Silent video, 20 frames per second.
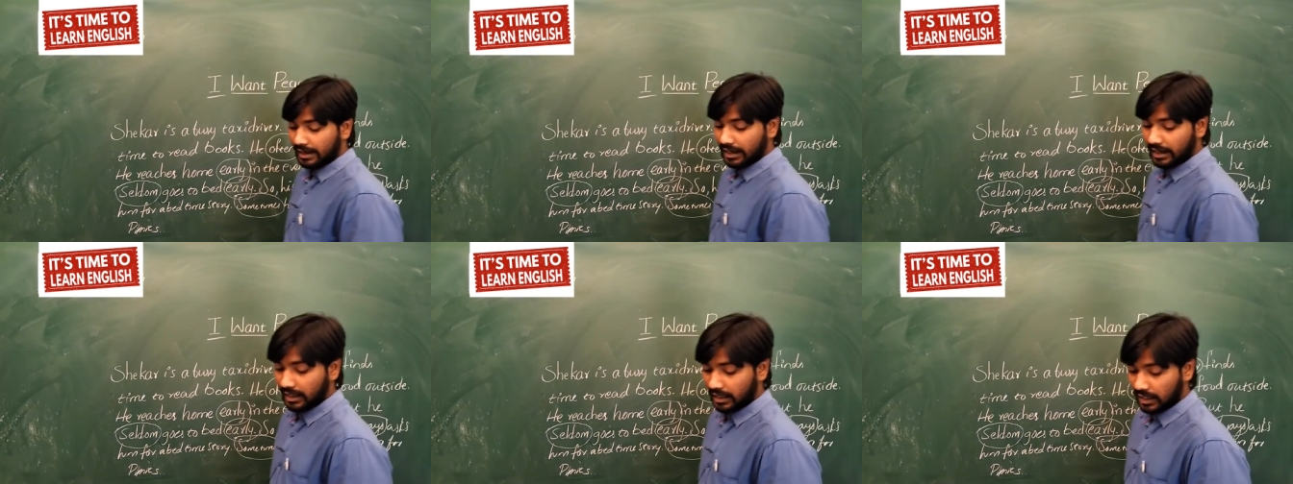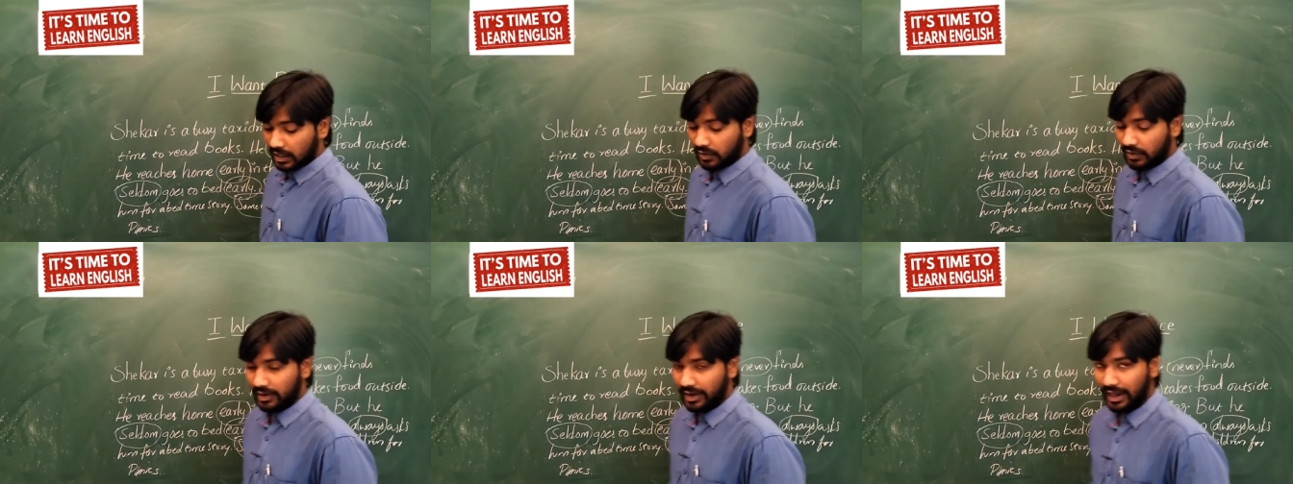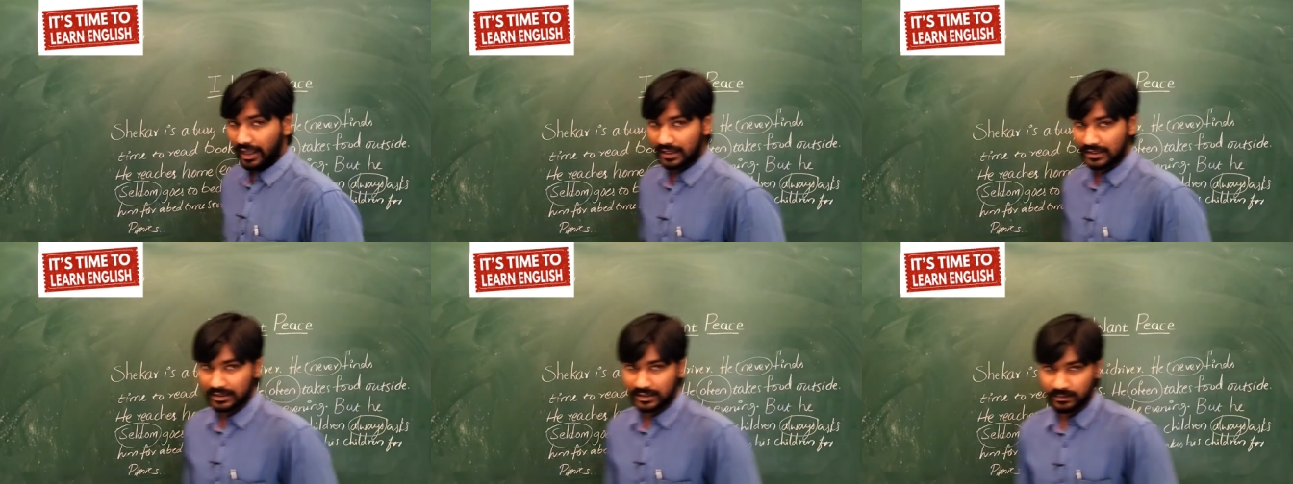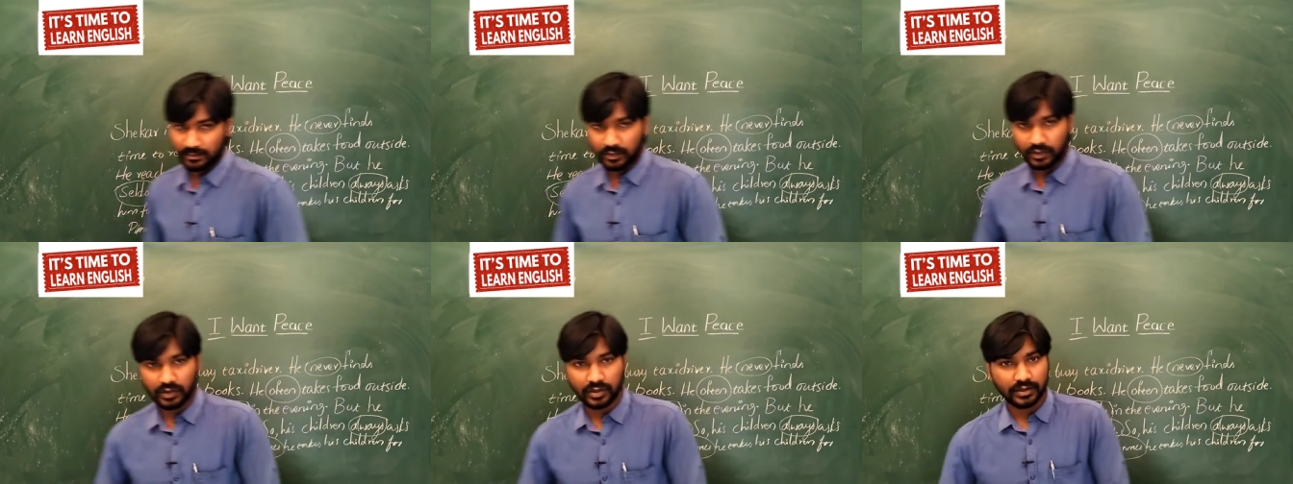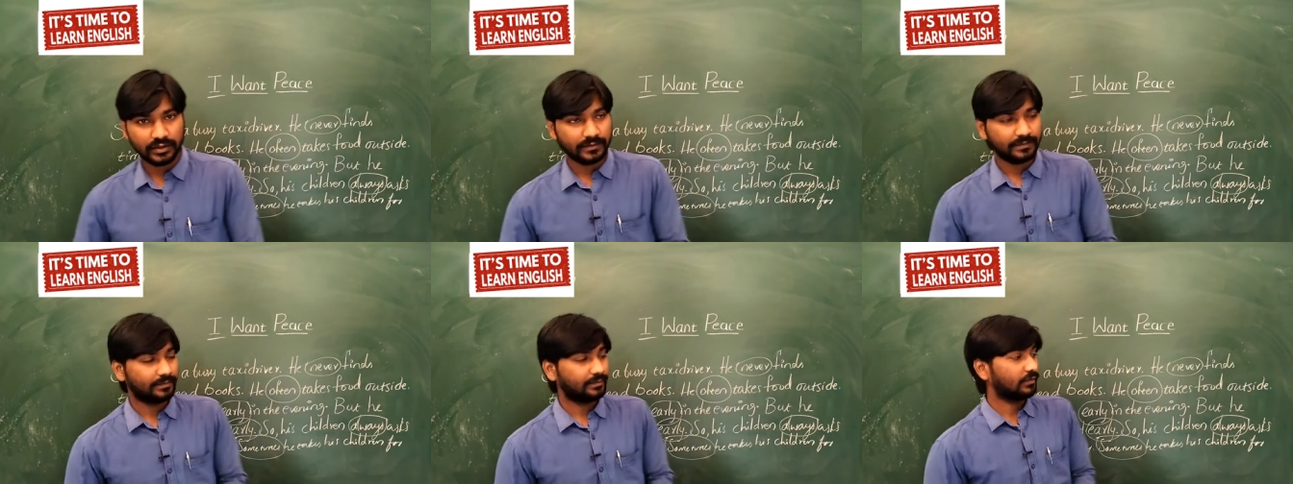in your
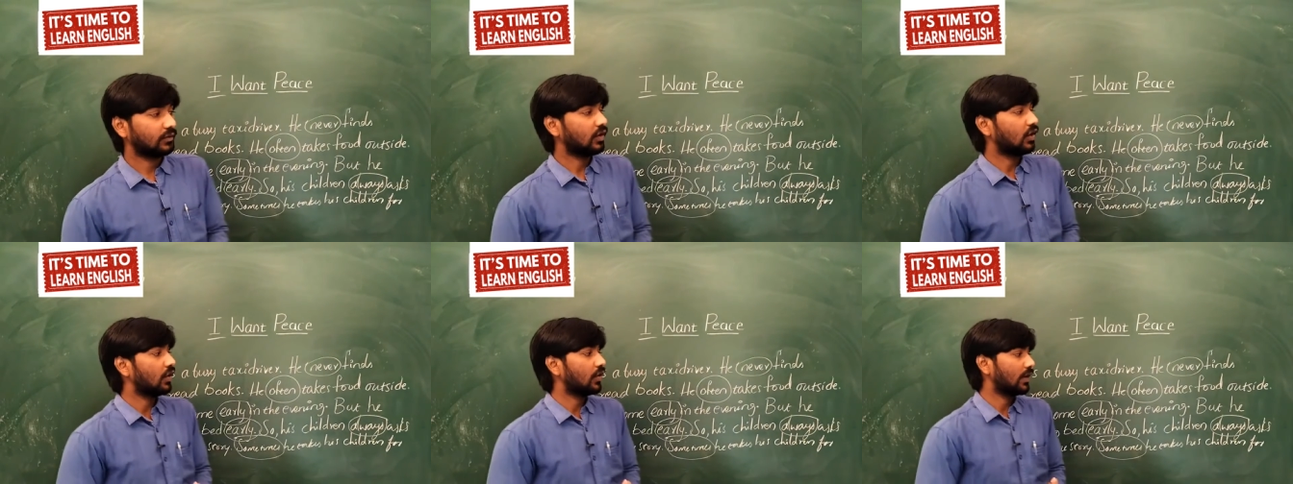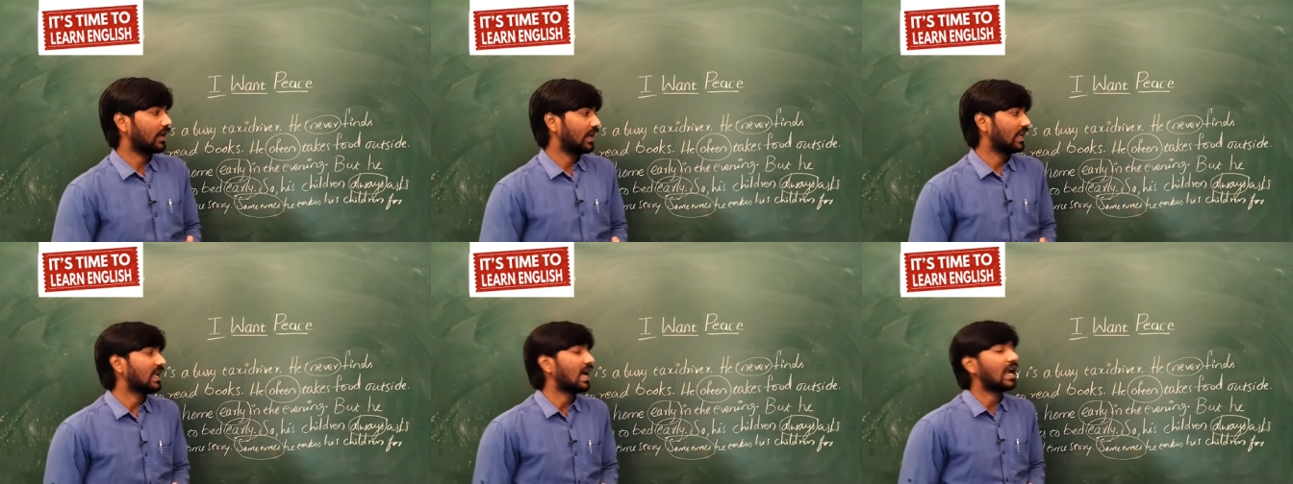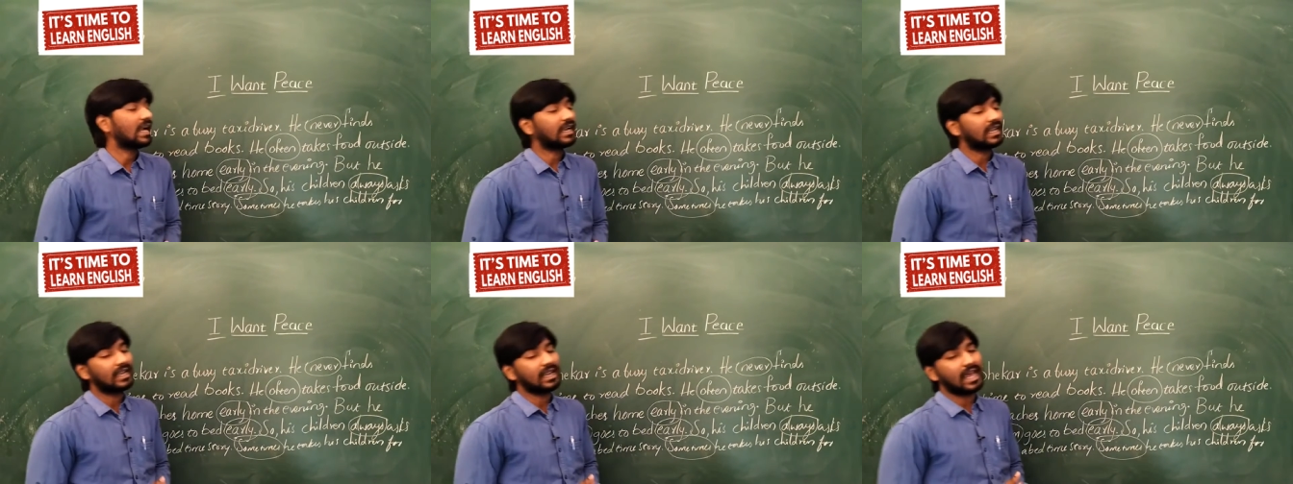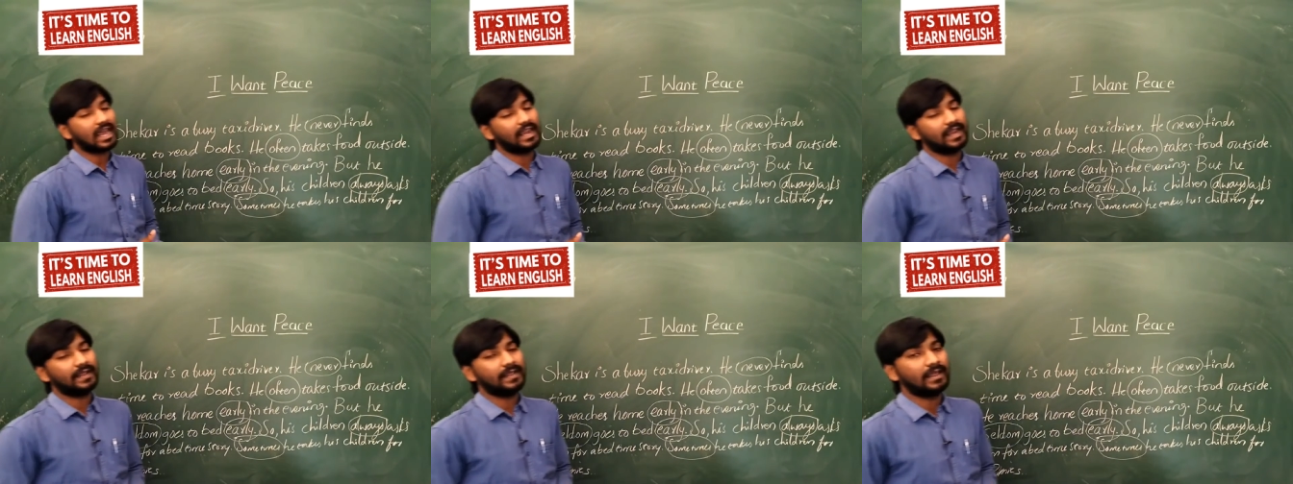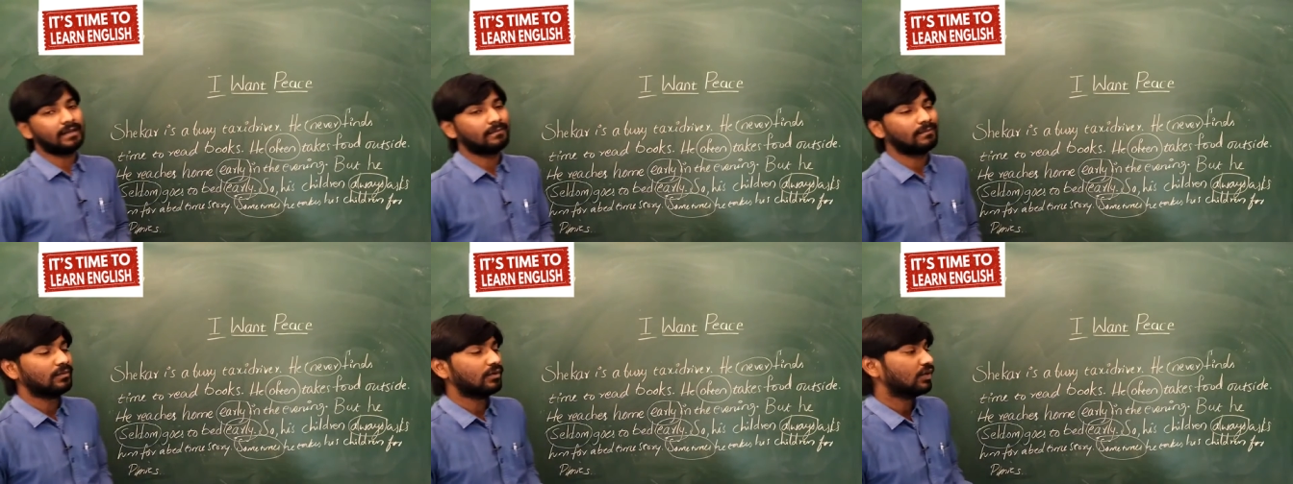textbook, or you can underline
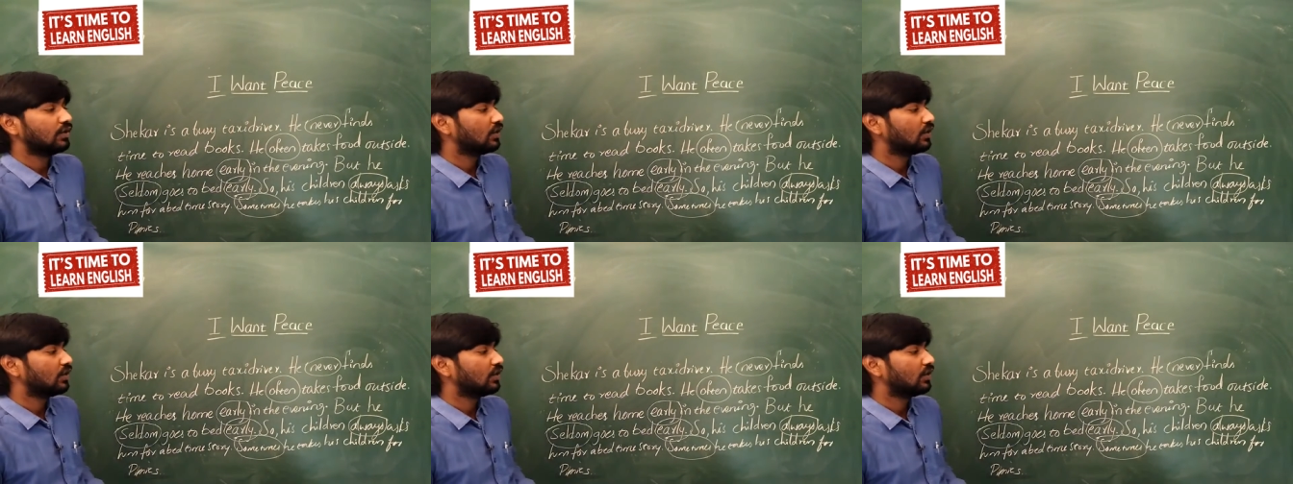them